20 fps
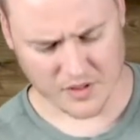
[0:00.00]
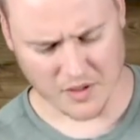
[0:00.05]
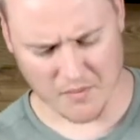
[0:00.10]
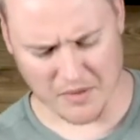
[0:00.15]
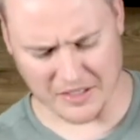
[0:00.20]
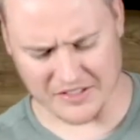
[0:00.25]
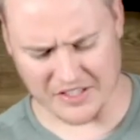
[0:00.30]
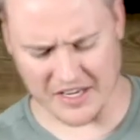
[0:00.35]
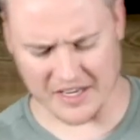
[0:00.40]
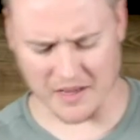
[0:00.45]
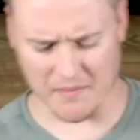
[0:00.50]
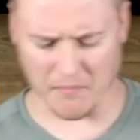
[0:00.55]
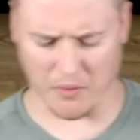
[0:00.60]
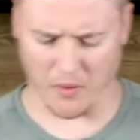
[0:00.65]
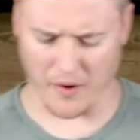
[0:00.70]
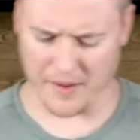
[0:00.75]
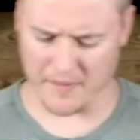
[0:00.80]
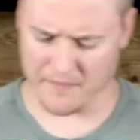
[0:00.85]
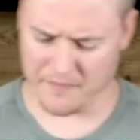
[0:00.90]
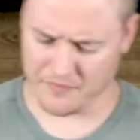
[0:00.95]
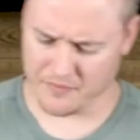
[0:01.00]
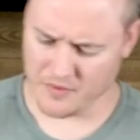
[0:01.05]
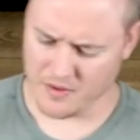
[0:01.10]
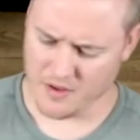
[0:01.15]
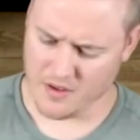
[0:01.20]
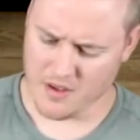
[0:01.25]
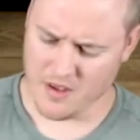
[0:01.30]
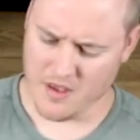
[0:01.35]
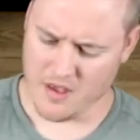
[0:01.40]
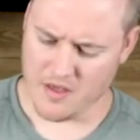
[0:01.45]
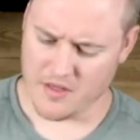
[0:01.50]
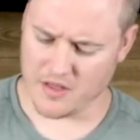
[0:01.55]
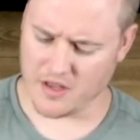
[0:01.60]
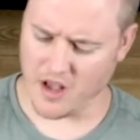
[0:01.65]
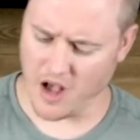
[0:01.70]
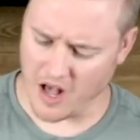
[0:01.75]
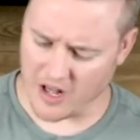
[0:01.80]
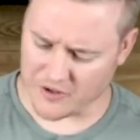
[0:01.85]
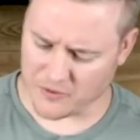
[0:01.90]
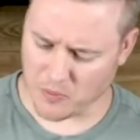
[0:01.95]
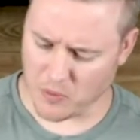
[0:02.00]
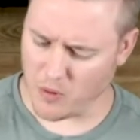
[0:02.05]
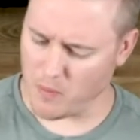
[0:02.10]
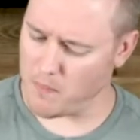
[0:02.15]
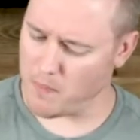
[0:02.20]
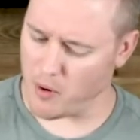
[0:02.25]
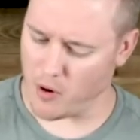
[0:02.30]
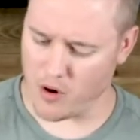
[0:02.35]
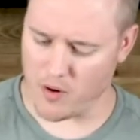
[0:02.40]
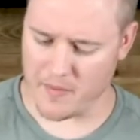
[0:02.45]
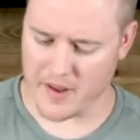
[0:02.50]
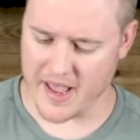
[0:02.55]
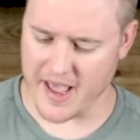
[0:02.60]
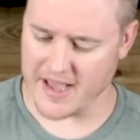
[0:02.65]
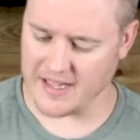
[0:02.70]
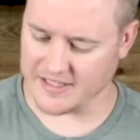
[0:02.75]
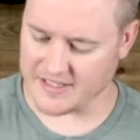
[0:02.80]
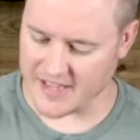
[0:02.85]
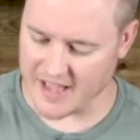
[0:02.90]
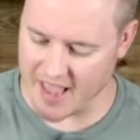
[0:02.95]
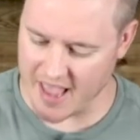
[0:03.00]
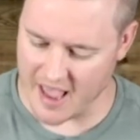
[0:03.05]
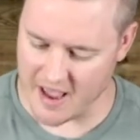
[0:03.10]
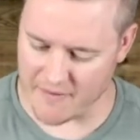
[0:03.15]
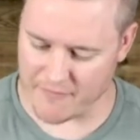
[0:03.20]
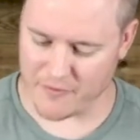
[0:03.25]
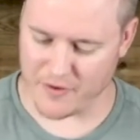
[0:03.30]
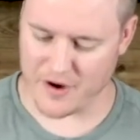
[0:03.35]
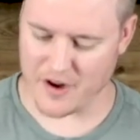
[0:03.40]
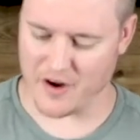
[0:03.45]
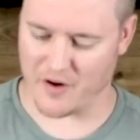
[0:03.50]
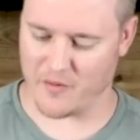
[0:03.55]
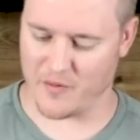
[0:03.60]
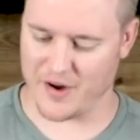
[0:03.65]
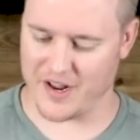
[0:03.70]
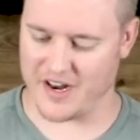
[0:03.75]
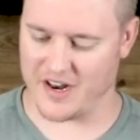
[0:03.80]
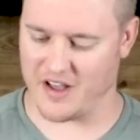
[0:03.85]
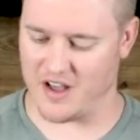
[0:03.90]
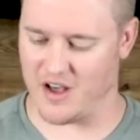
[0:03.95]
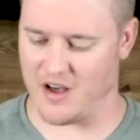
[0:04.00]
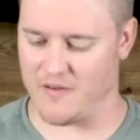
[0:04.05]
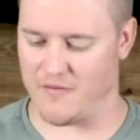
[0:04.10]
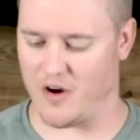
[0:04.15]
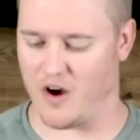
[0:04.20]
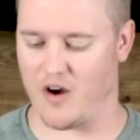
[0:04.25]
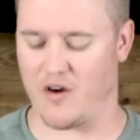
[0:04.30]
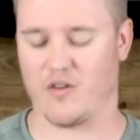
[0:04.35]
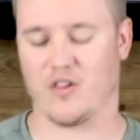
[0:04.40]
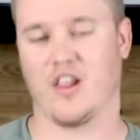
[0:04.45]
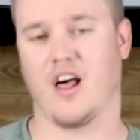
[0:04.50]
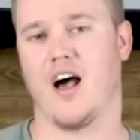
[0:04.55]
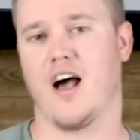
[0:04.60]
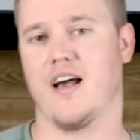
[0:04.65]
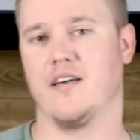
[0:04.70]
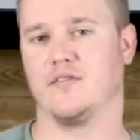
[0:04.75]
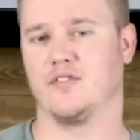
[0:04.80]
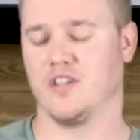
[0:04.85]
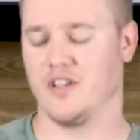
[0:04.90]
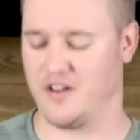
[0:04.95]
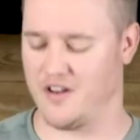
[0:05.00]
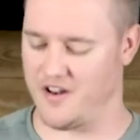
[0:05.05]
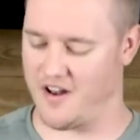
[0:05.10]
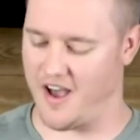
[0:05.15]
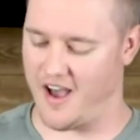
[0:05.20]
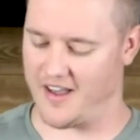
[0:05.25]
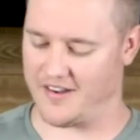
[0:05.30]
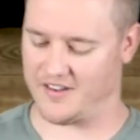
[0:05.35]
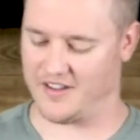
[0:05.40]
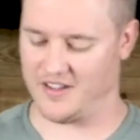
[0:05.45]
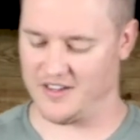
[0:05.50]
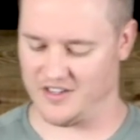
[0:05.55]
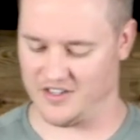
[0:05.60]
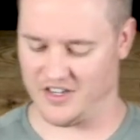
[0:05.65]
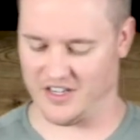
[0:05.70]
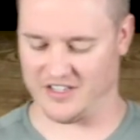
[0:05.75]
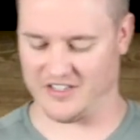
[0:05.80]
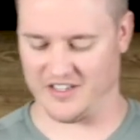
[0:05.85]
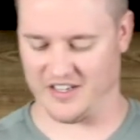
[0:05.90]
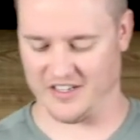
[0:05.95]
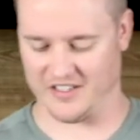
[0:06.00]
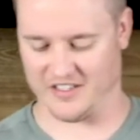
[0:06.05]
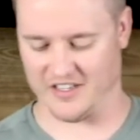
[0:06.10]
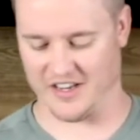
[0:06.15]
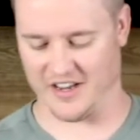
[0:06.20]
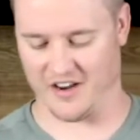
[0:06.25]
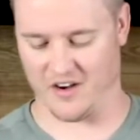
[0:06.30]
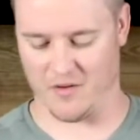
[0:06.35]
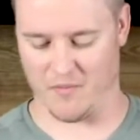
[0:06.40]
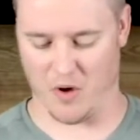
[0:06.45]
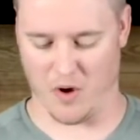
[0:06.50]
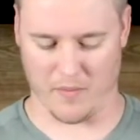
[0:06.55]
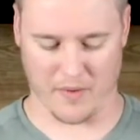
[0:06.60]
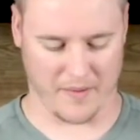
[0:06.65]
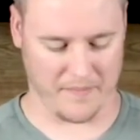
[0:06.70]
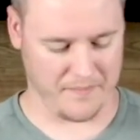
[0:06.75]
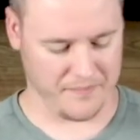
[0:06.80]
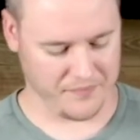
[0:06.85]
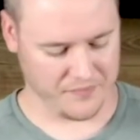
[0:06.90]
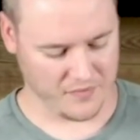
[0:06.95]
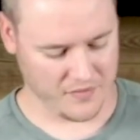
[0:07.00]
My second point, the gospel permeates every arena of our lives, not just a singular moment.